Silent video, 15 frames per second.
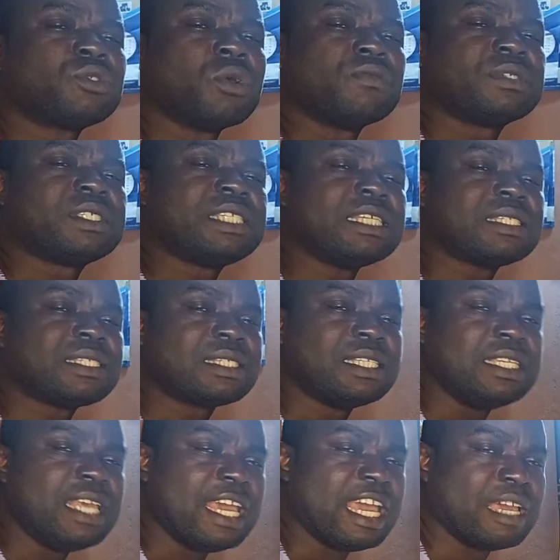of 6
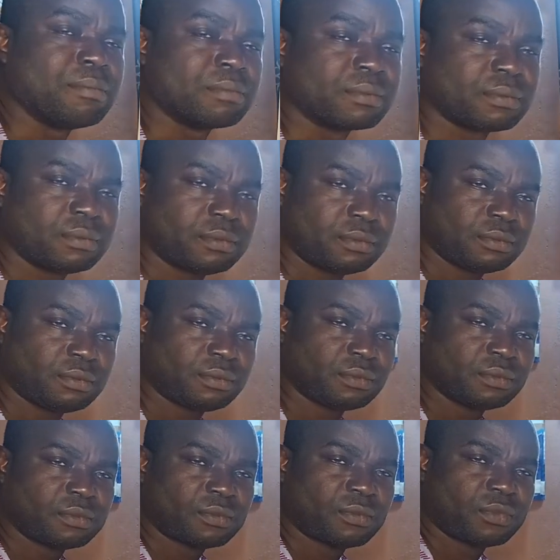cm
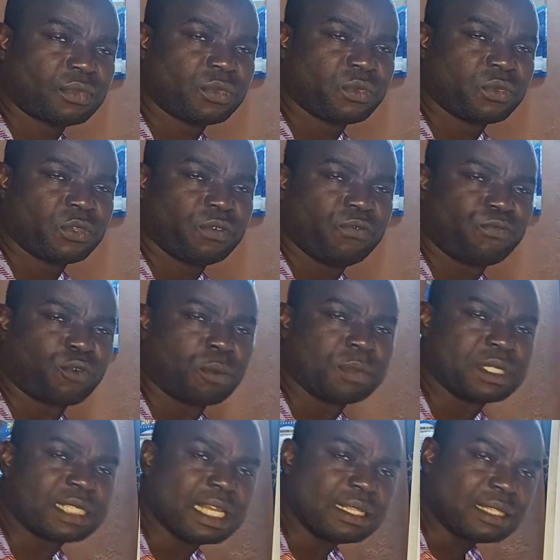from the
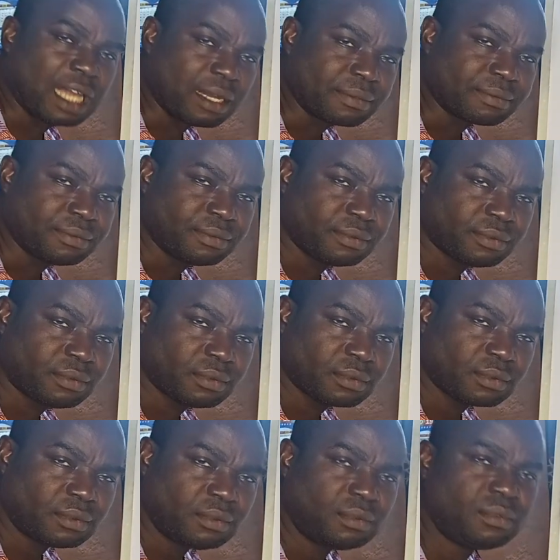center.
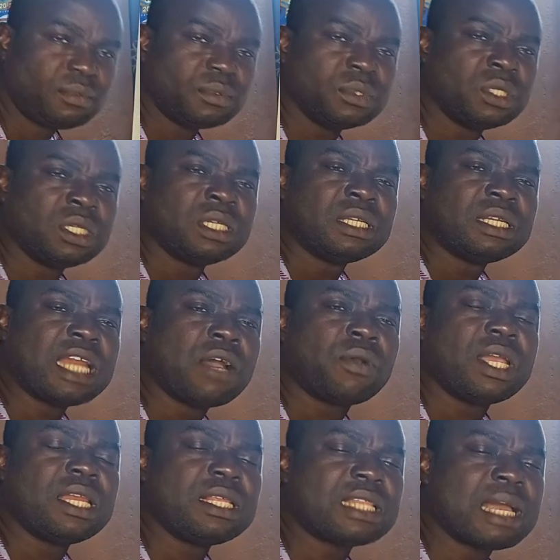Now,
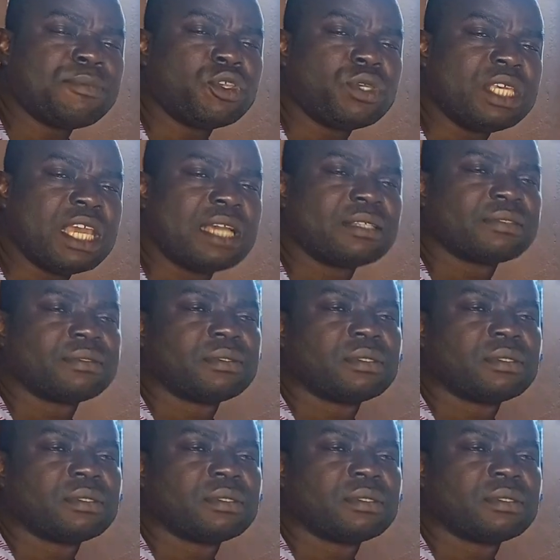anytime you hear